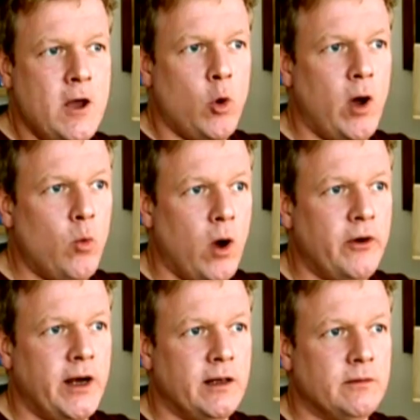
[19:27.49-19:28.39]

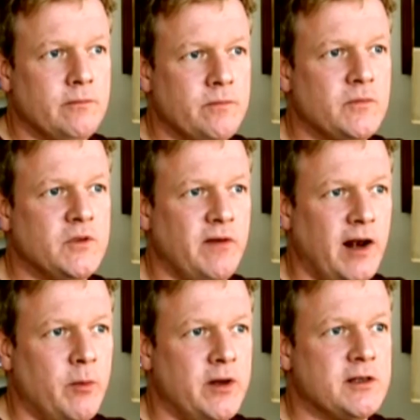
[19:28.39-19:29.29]
worrying
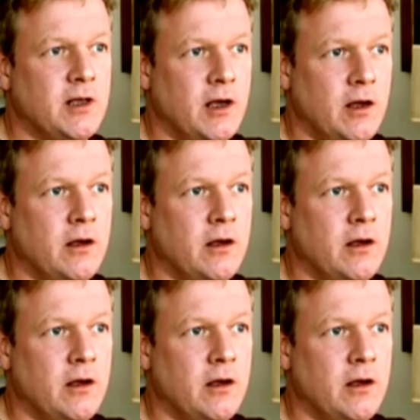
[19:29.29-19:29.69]
developments that